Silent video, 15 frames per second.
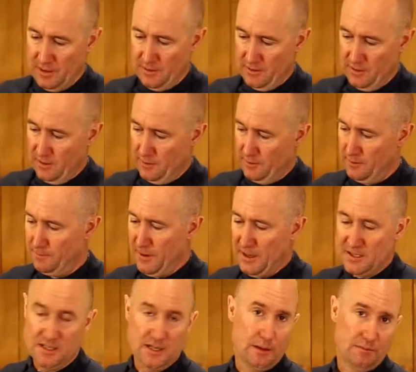the
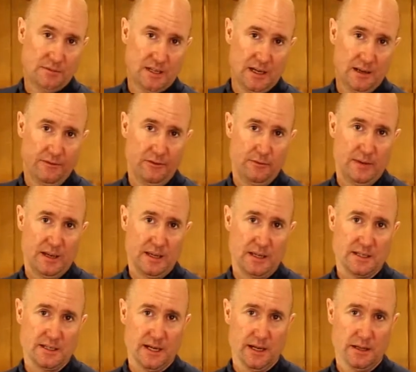base comes out for making
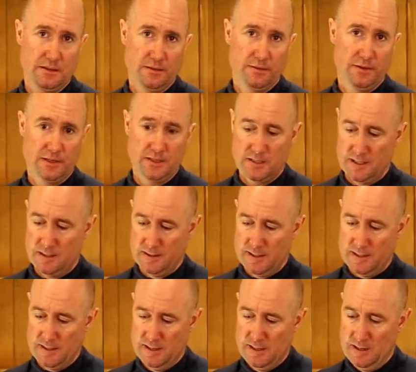tarts and things like that.